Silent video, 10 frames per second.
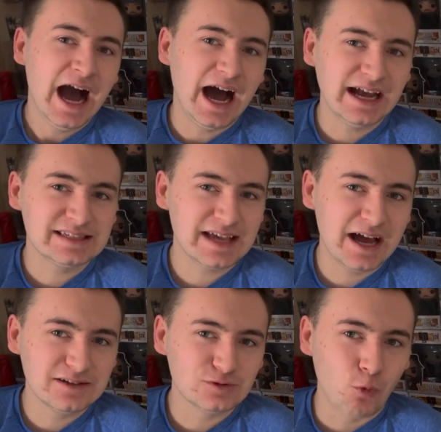It
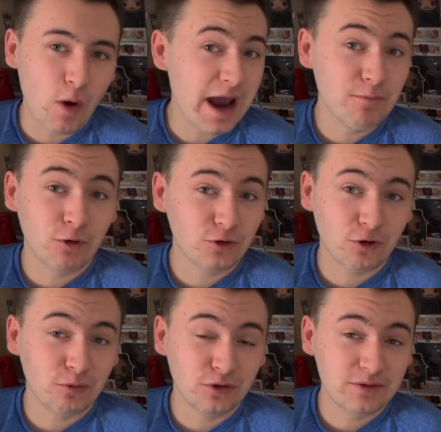sounds way more
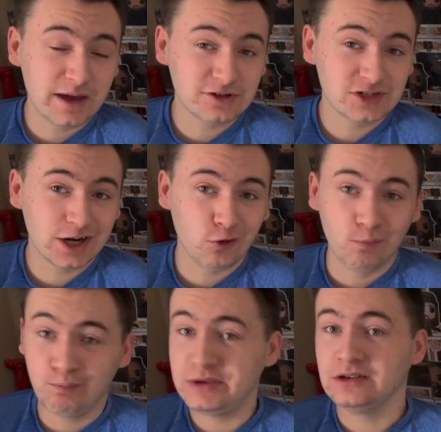normal than Major
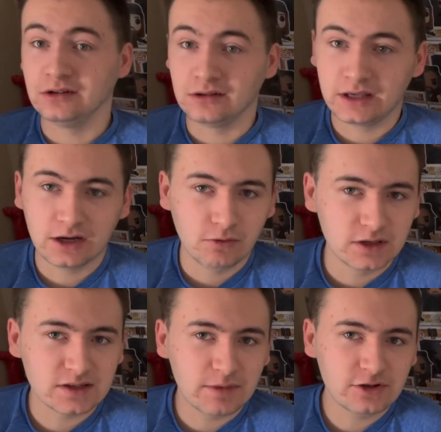General Beal. You know, what
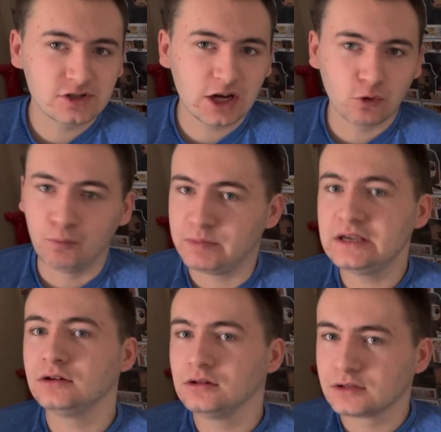is it, Major General
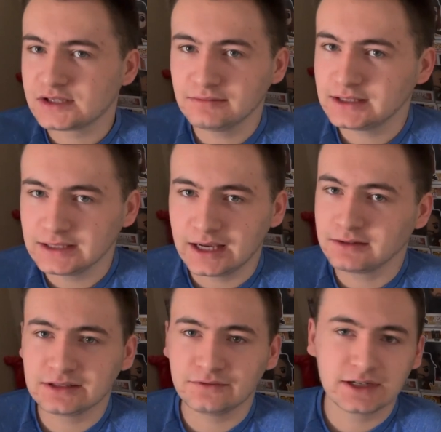Beetle or something? Like,
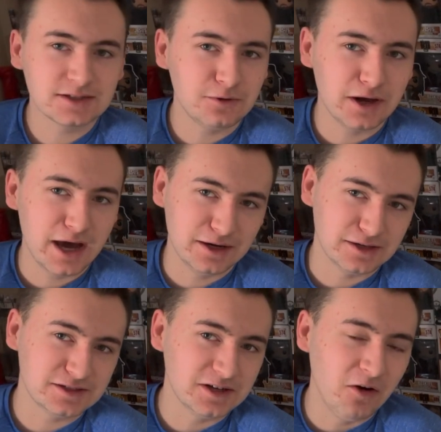what the frick is going on
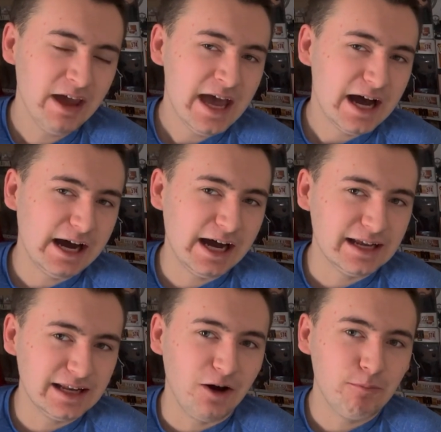here? So,
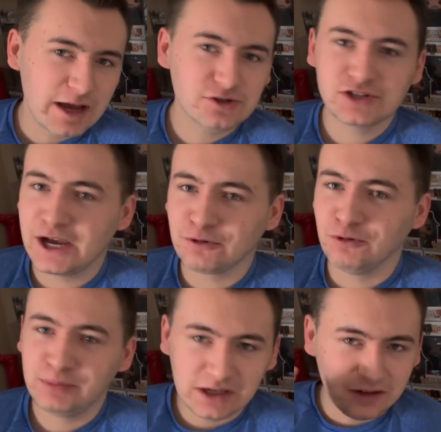no, Major
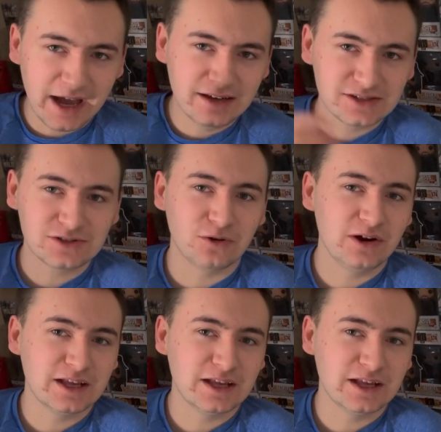General Bill, end of story.